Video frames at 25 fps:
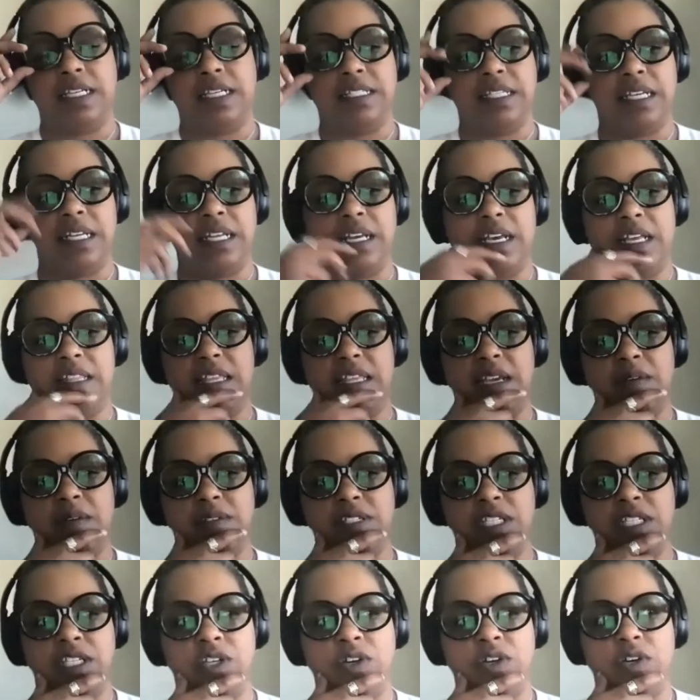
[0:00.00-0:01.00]
They did it, I think it
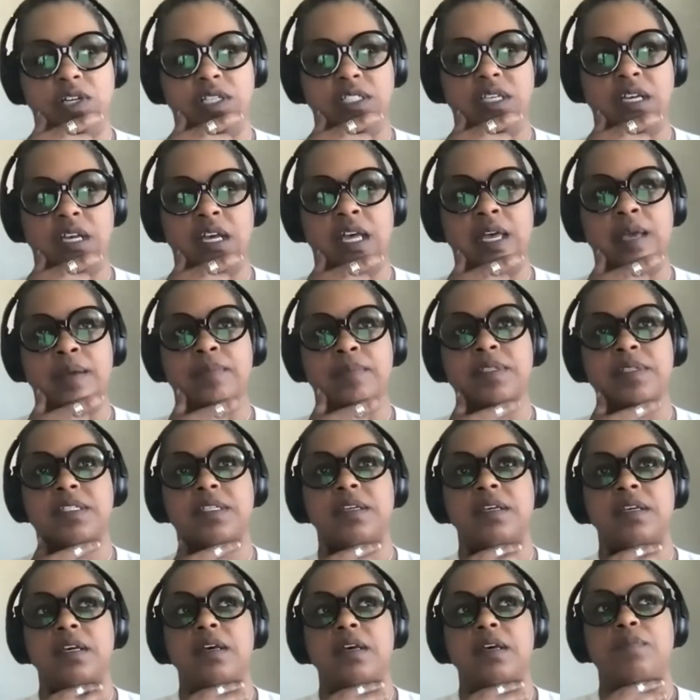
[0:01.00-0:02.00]
was the New York
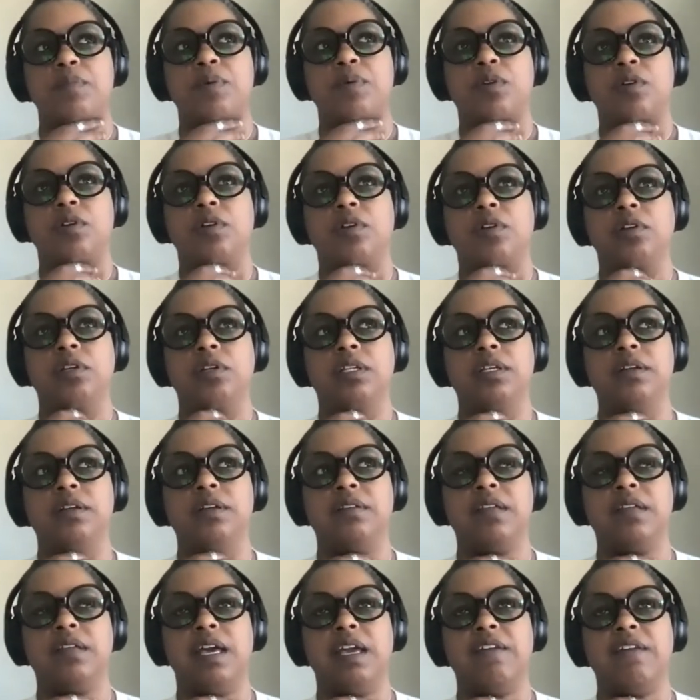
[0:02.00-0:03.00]
Times pulled
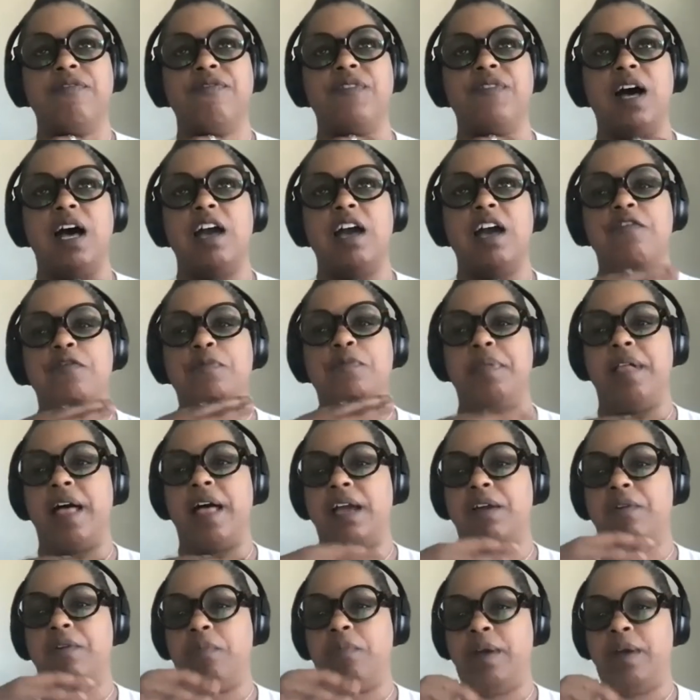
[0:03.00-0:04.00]
like five
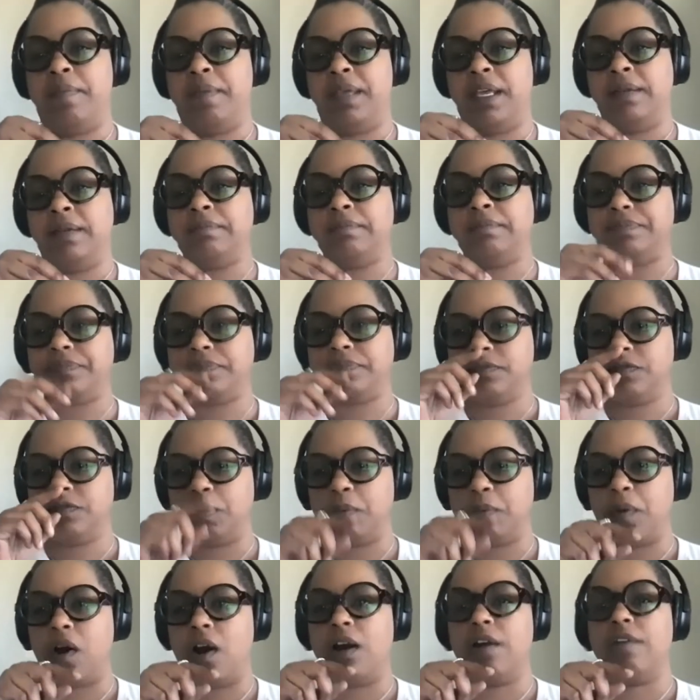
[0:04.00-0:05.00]
black women
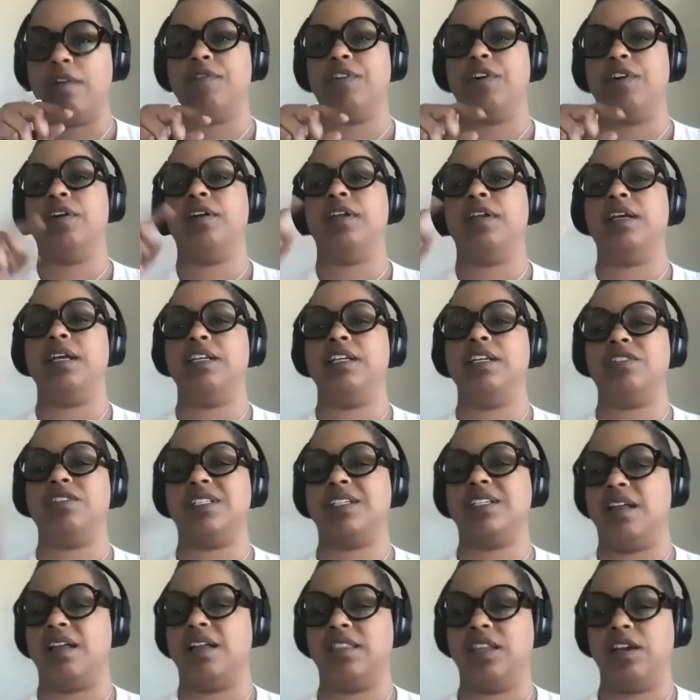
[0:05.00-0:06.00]
from Harvard and
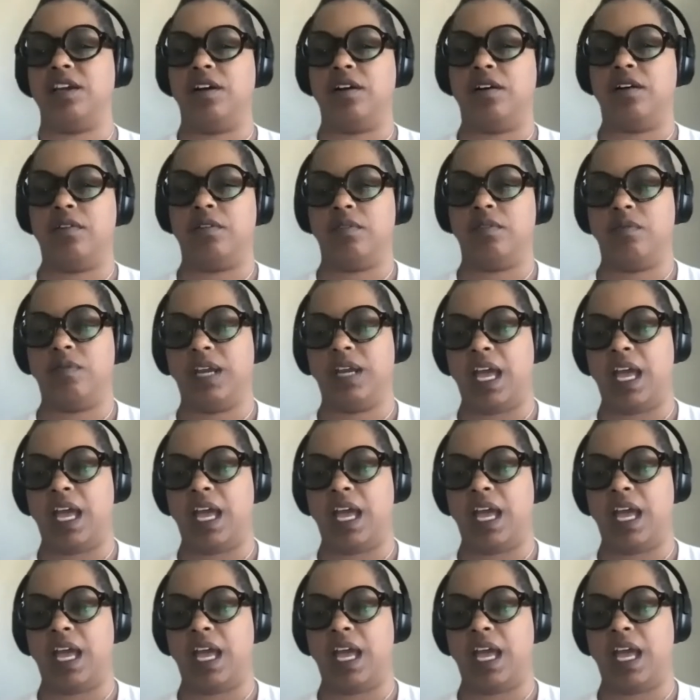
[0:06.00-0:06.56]
just got their